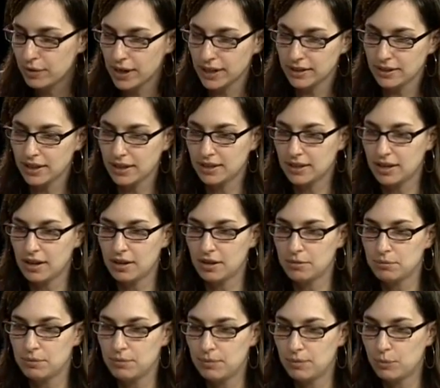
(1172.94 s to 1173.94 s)
find that
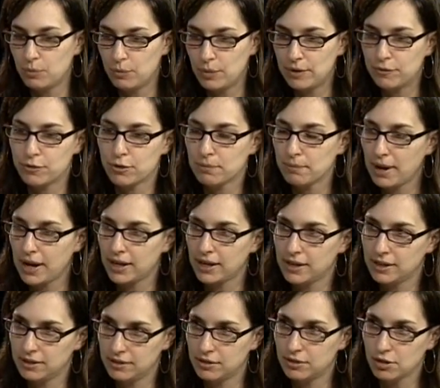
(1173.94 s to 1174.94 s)
for
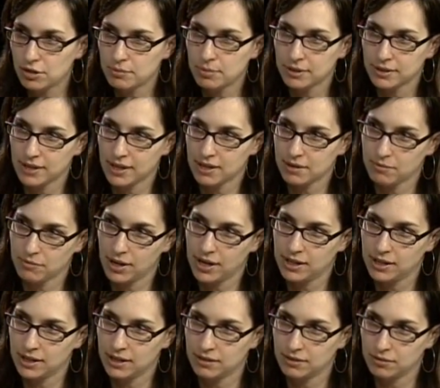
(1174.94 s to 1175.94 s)
my cookbook that I'm
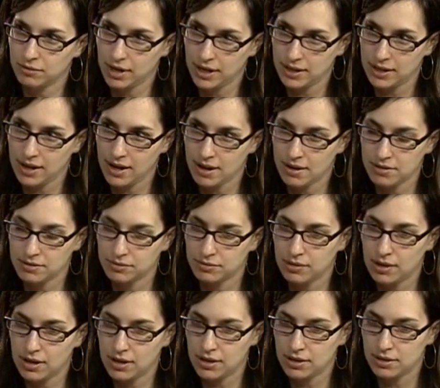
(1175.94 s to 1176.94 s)
writing right now,
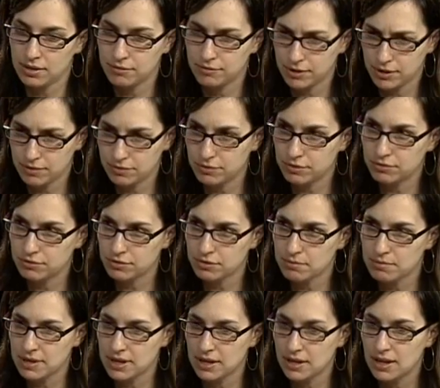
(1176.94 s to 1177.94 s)
The Fun Food for
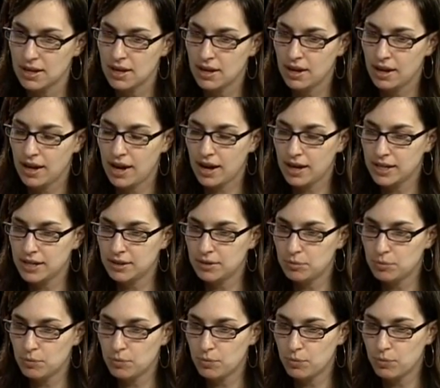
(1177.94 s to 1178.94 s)
Me,
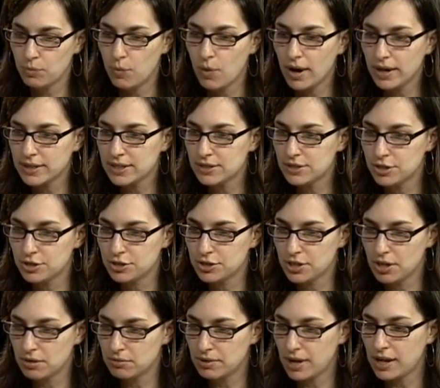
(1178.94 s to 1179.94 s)
wanted to
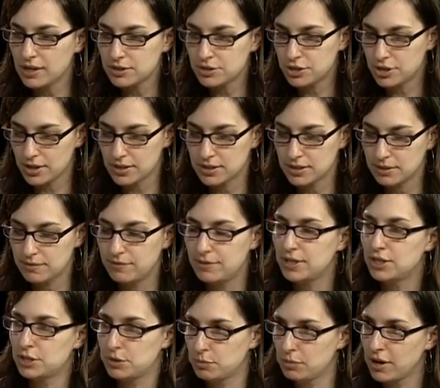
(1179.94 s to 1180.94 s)
show not just the
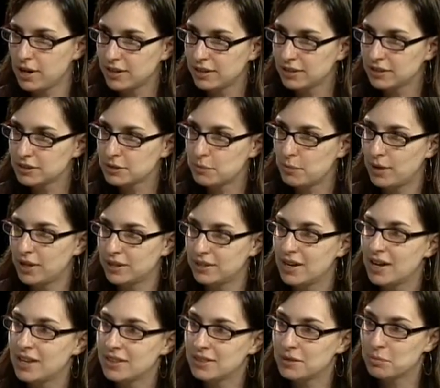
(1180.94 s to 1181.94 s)
finished products, but
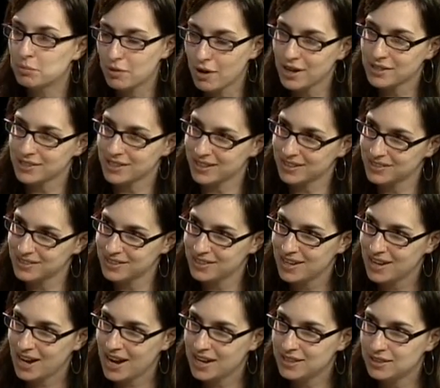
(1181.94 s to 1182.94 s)
the process
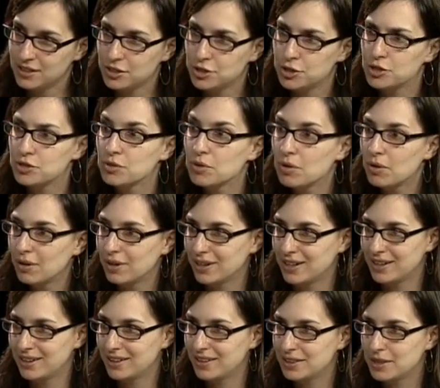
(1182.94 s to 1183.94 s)
and the
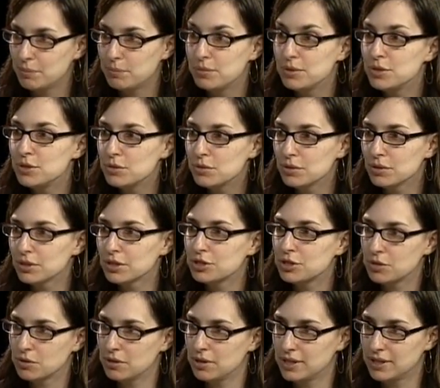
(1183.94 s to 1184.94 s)
joy, the pure
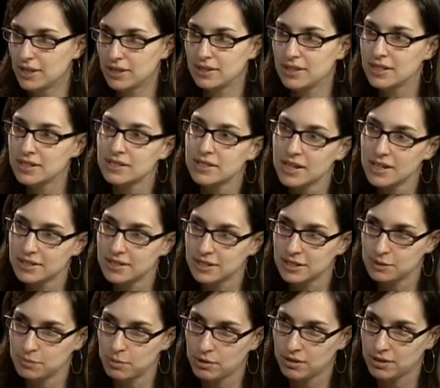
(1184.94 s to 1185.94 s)
joy that these kids
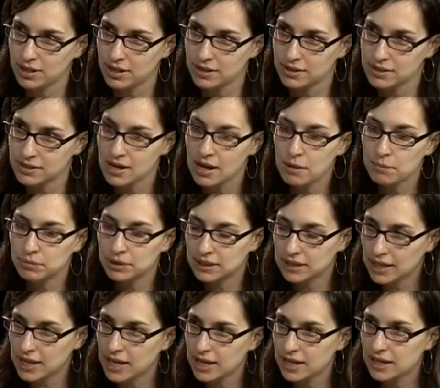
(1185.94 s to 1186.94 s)
experience
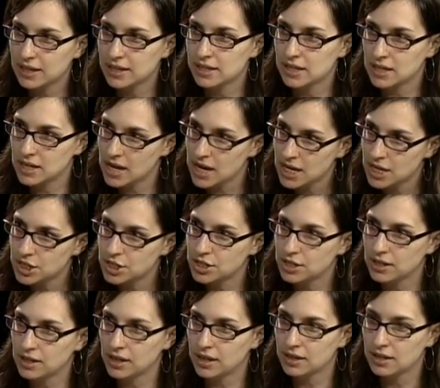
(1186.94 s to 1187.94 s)
playing and
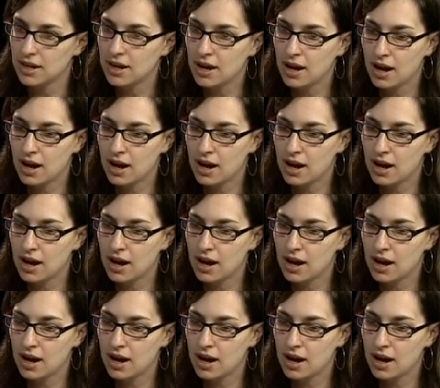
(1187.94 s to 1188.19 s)
engaging, and